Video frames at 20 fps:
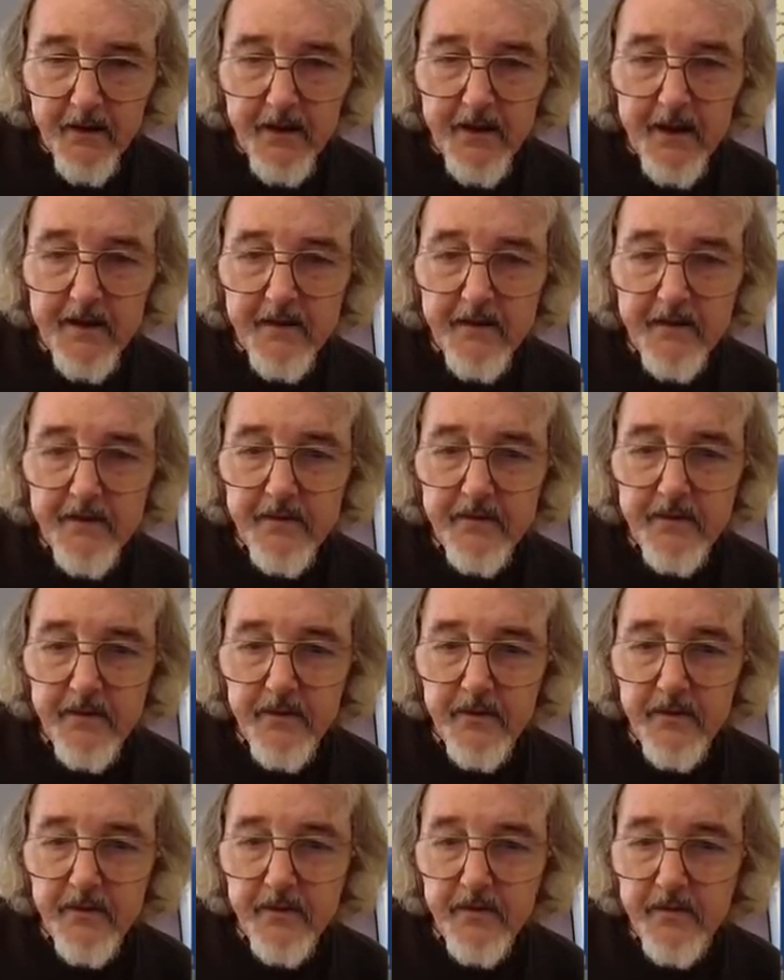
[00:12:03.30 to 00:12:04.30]
Okay,
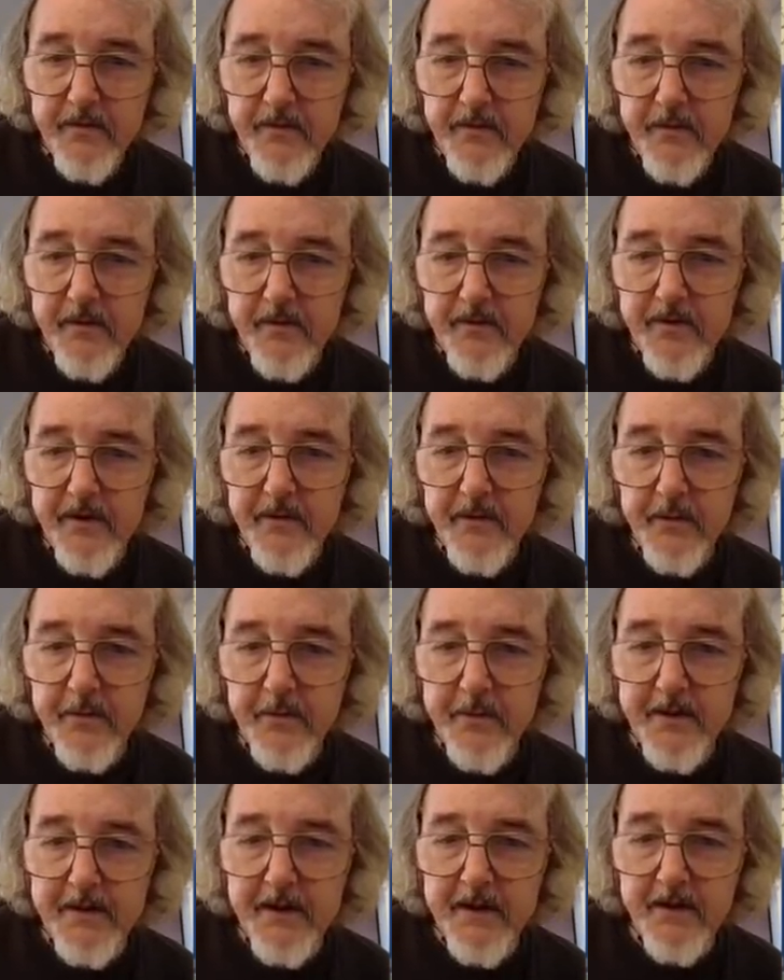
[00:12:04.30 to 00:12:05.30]
so looks like
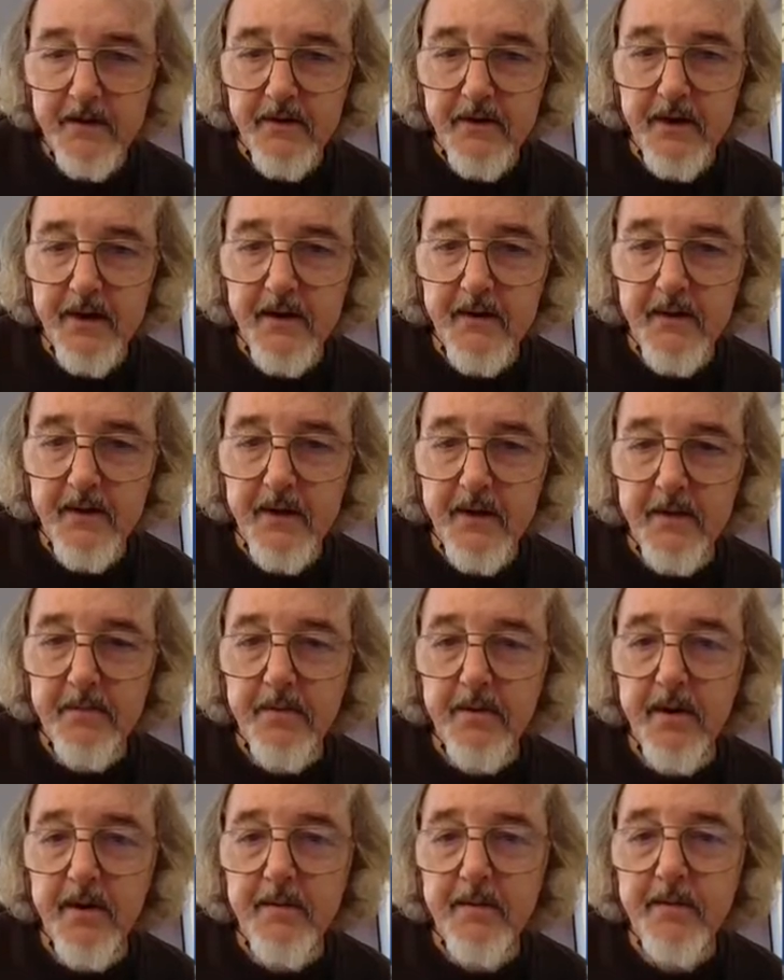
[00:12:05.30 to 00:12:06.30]
we'll make that okay
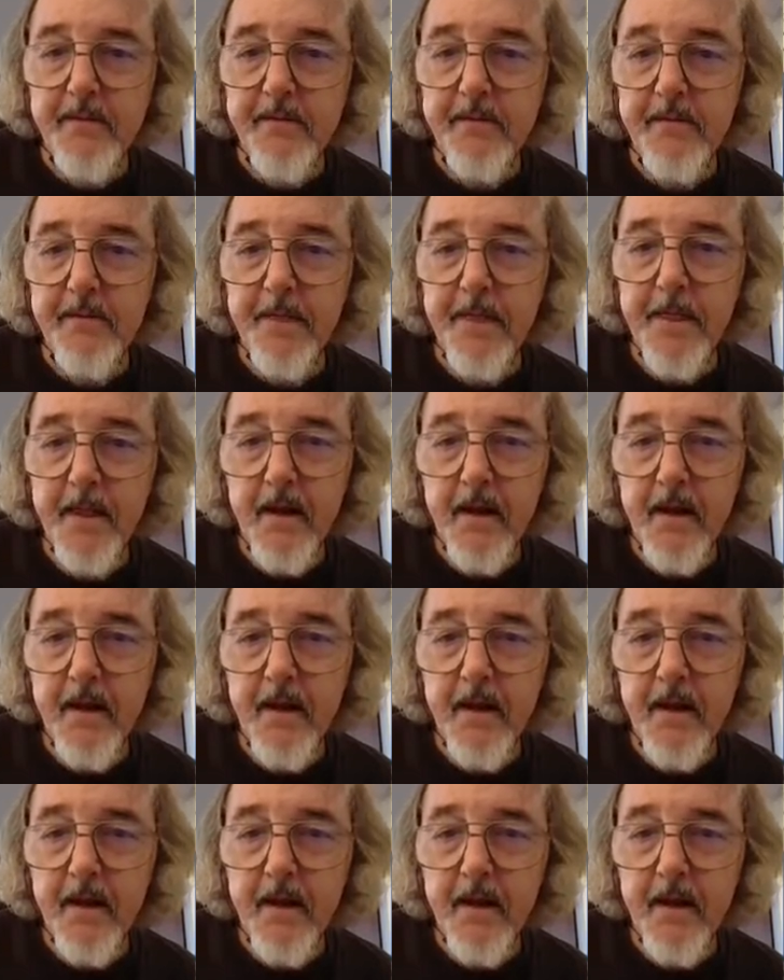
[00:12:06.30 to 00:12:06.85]
without a problem.